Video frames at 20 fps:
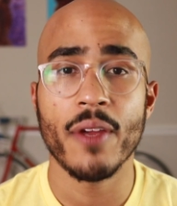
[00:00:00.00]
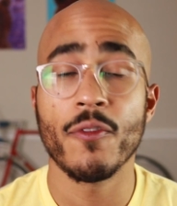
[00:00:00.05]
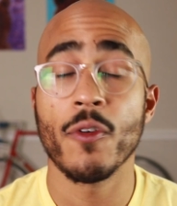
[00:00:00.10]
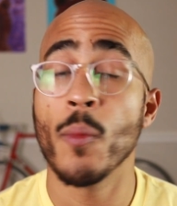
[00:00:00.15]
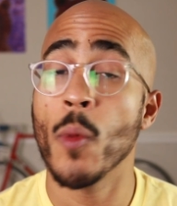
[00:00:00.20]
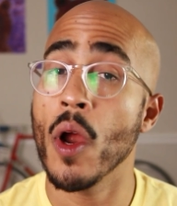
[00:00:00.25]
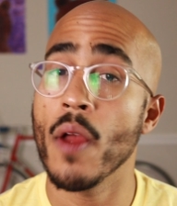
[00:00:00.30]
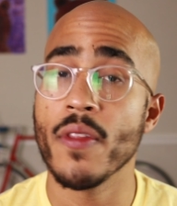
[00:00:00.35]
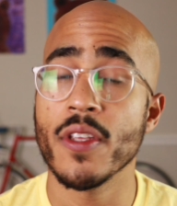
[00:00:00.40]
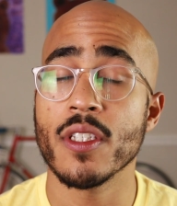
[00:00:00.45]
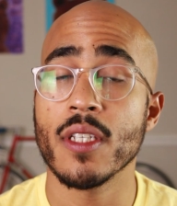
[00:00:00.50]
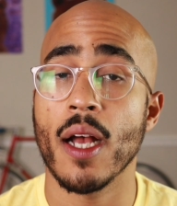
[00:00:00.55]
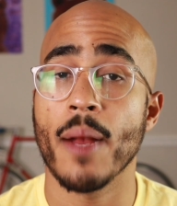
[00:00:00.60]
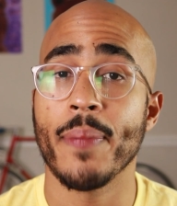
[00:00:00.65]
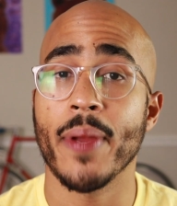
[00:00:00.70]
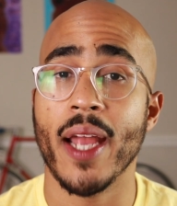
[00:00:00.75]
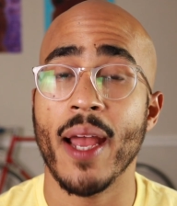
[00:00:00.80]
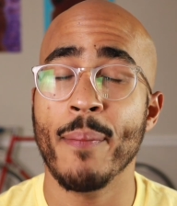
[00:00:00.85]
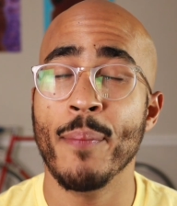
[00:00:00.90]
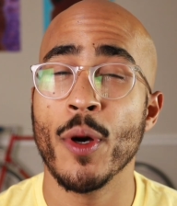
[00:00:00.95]
For more on this
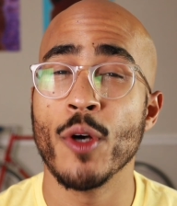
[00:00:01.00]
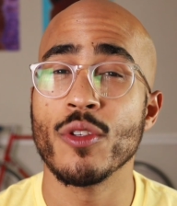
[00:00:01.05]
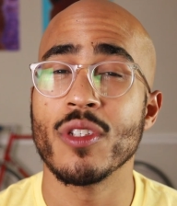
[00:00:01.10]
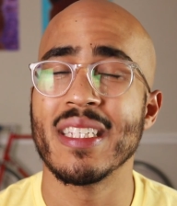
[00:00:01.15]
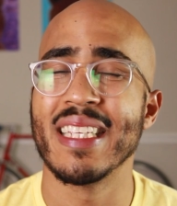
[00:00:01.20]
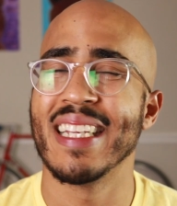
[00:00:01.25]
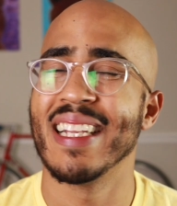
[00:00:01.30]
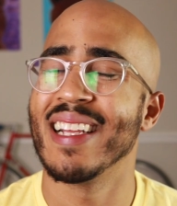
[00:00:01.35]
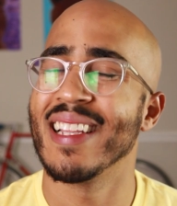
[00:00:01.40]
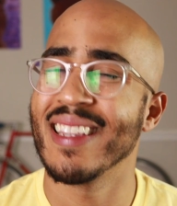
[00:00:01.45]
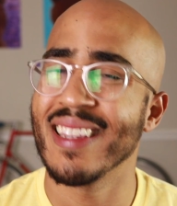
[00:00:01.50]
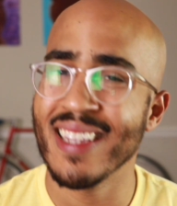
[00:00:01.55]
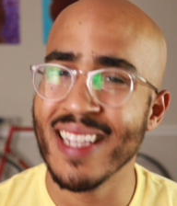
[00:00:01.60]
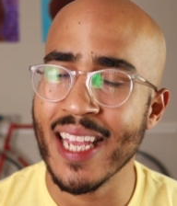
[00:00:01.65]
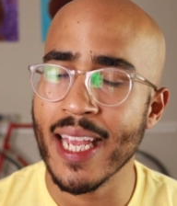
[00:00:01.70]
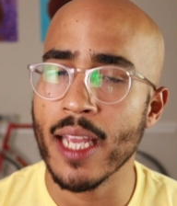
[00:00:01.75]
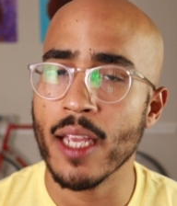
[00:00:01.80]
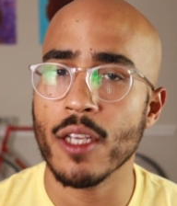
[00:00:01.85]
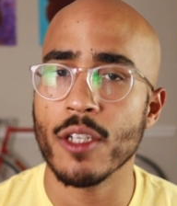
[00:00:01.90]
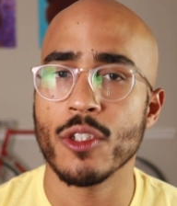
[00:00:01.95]
topic, I posted a
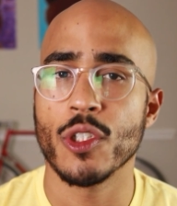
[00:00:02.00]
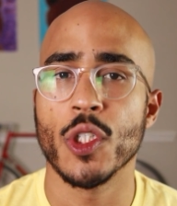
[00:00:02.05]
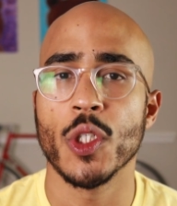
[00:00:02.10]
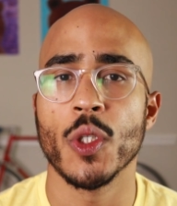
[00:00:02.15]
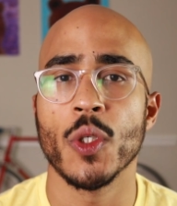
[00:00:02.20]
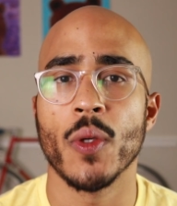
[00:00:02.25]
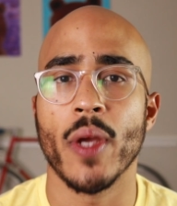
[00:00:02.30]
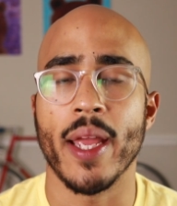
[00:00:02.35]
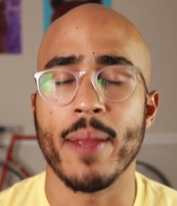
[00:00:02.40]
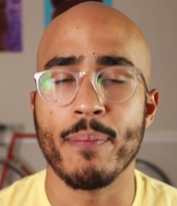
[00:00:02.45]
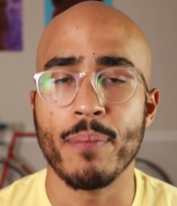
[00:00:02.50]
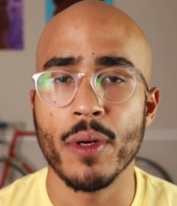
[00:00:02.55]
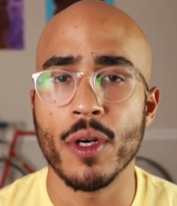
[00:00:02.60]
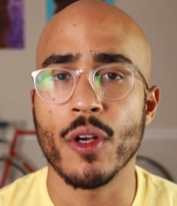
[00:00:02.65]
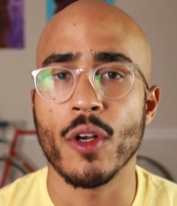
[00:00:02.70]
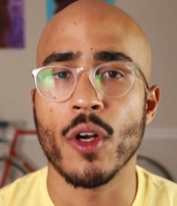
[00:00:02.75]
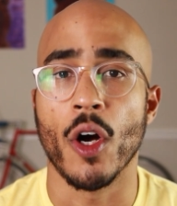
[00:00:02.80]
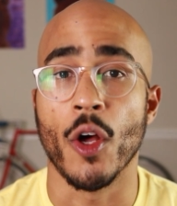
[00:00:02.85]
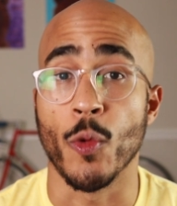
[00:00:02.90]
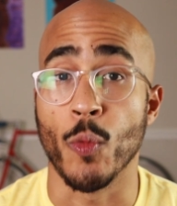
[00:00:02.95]
link to a
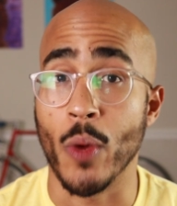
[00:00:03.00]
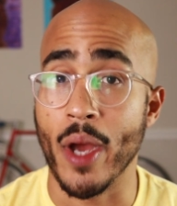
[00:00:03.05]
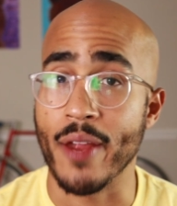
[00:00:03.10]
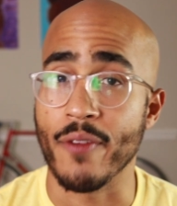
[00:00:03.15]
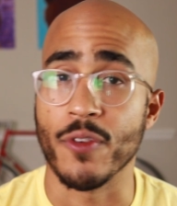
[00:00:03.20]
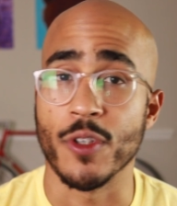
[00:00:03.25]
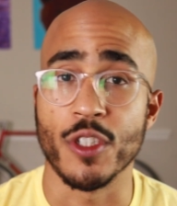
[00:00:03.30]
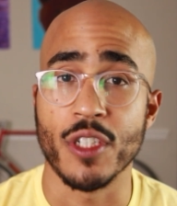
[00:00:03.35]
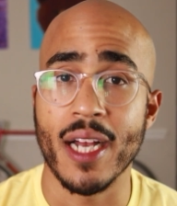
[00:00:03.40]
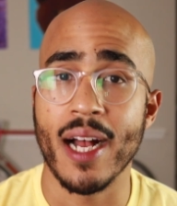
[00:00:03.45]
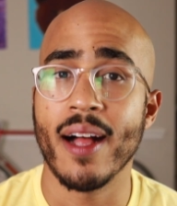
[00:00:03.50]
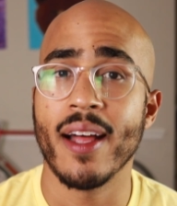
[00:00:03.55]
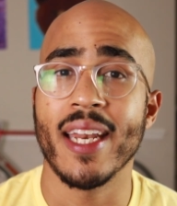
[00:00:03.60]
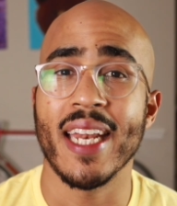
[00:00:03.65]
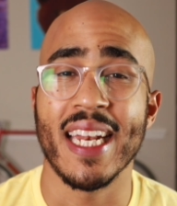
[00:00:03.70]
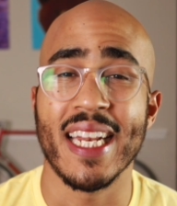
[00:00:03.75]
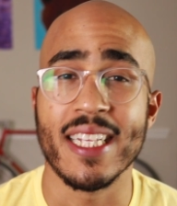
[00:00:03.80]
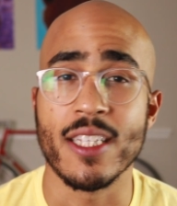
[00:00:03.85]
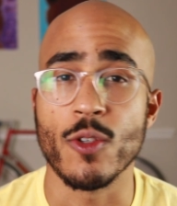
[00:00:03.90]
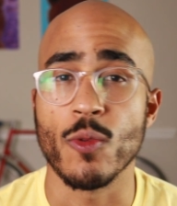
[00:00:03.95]
book called White Fragility,
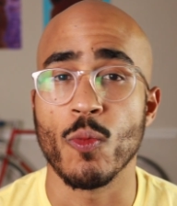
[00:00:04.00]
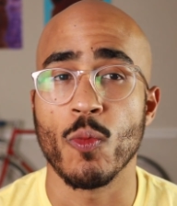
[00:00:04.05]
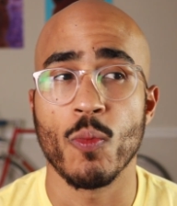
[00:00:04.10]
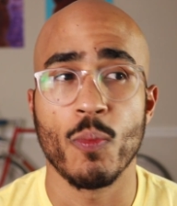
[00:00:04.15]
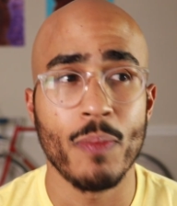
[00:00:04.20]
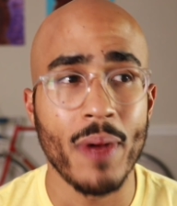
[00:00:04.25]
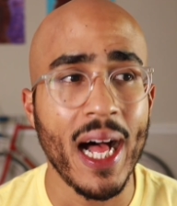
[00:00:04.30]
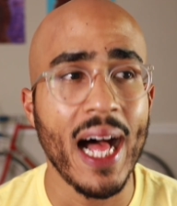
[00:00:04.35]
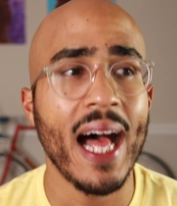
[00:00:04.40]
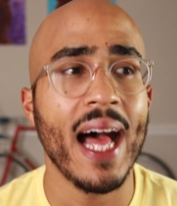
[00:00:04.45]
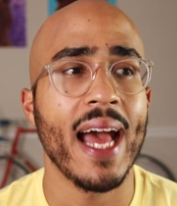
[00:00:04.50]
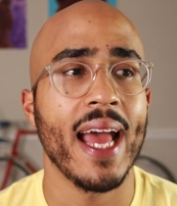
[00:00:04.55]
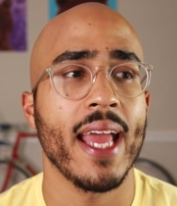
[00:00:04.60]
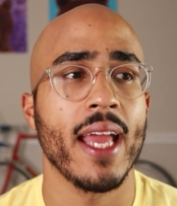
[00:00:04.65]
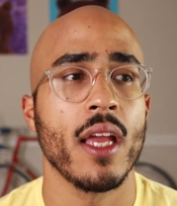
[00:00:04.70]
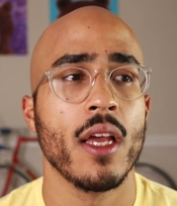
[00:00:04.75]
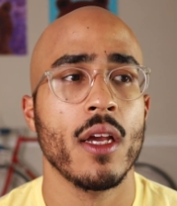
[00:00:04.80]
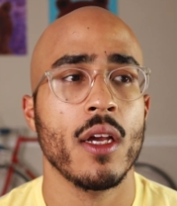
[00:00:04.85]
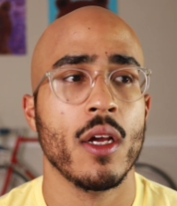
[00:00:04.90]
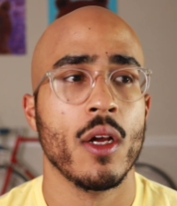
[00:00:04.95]
and it's by